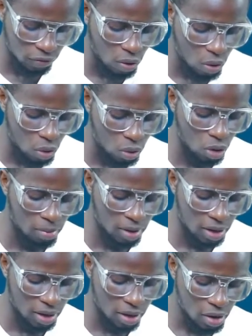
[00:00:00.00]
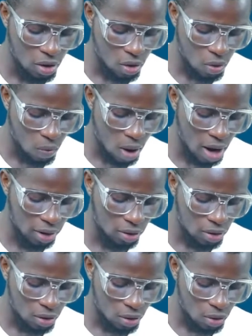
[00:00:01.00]
to 4 whole number
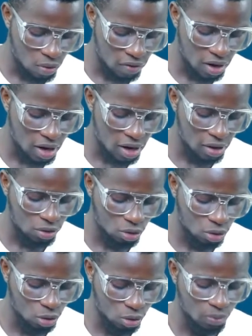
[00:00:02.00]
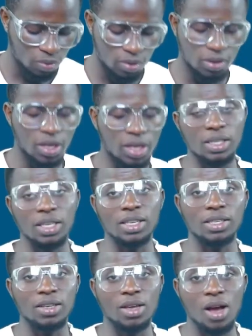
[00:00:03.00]
1 over 2. That
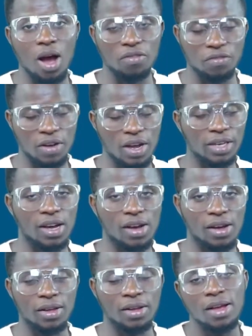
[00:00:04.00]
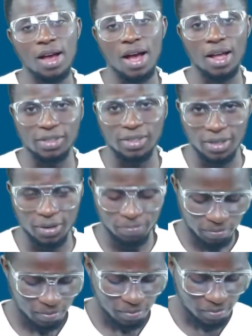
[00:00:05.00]
is our final
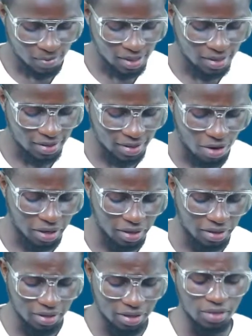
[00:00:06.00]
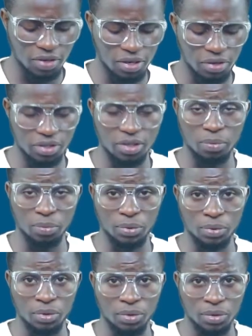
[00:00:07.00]
answer. Is that okay? This is very
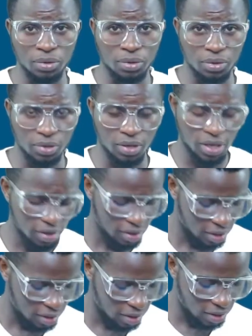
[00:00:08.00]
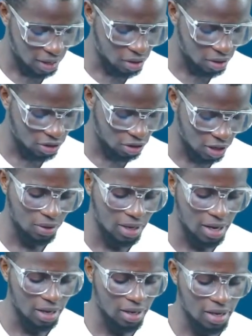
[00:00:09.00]
simple. Okay, now let us check
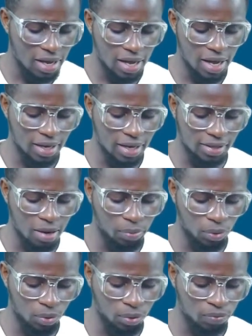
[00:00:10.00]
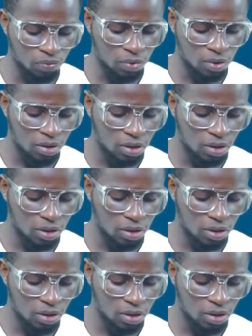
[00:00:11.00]
another example.